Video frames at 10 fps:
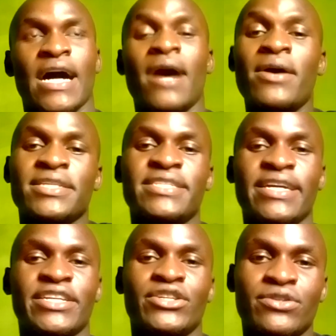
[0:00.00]
I want to
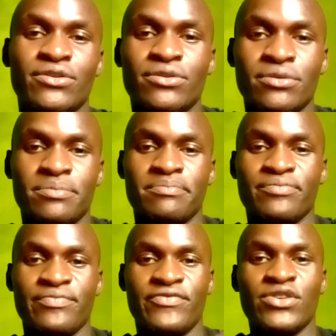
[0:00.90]
take you
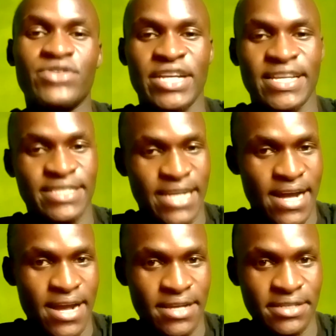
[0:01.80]
through the
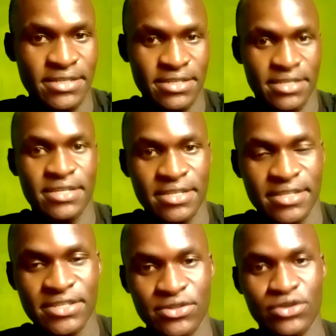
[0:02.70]
SIs
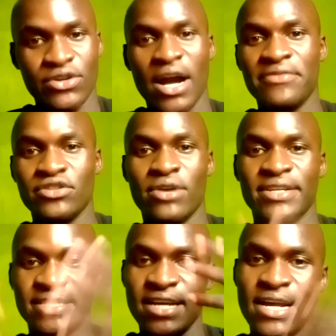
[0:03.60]
so that you have to
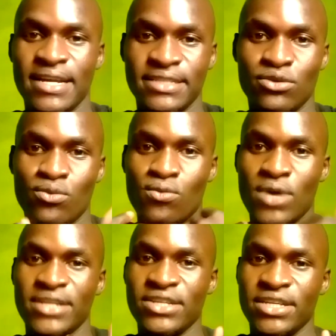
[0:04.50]
understand
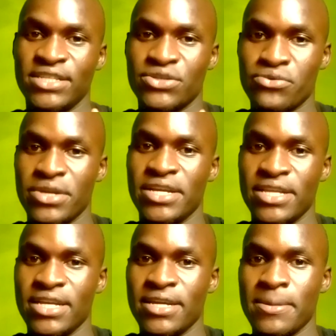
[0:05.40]
what is
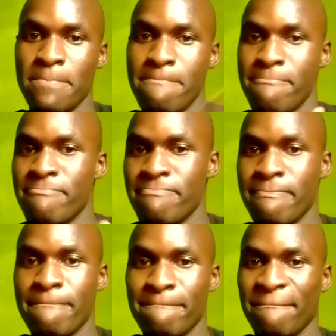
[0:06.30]
really
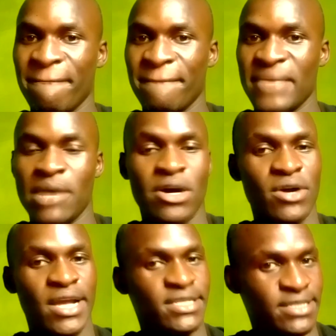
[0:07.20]

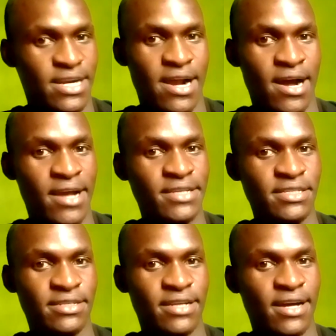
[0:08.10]
about
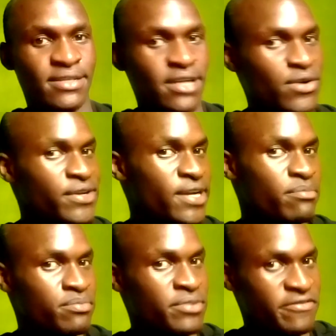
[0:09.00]
SIs and how you
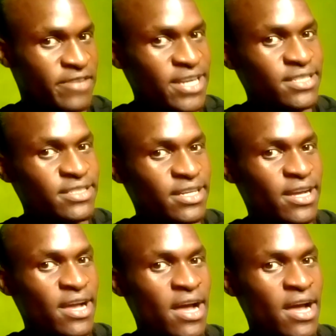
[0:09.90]
can prevent.